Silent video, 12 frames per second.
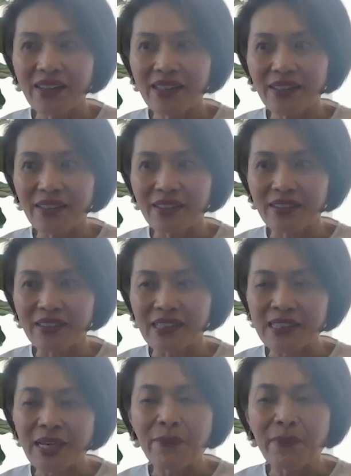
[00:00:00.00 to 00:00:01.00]
think
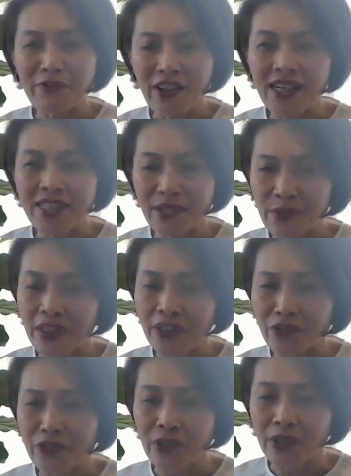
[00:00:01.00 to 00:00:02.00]
the same advice I would
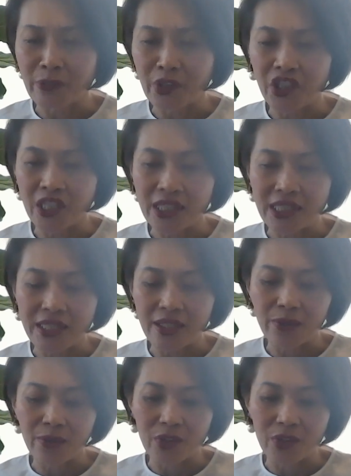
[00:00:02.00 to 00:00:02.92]
give to an emerging leader,